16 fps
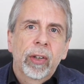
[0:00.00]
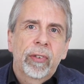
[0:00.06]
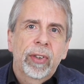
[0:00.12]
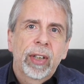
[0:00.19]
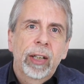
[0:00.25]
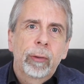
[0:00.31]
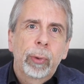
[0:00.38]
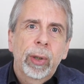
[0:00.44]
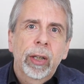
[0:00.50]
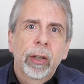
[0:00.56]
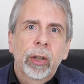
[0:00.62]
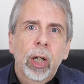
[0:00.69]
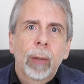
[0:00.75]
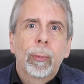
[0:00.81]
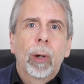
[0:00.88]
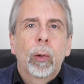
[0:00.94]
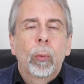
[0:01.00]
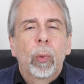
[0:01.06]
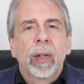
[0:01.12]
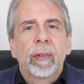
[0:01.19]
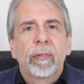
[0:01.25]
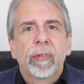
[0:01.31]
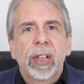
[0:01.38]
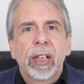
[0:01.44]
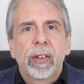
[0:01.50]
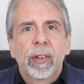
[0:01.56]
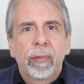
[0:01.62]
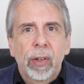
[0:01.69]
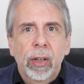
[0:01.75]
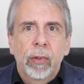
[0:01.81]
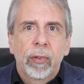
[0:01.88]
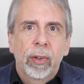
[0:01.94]
and see if we can come up with the
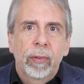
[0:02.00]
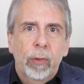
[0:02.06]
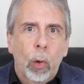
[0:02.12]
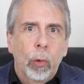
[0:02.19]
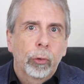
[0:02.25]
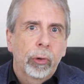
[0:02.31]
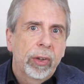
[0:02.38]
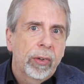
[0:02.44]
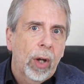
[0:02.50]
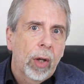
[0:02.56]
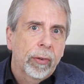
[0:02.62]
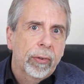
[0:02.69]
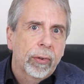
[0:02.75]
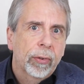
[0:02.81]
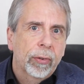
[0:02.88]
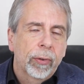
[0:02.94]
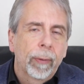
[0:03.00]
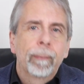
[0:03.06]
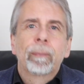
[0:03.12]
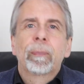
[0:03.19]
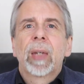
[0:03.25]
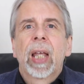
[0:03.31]
definitive concrete answers.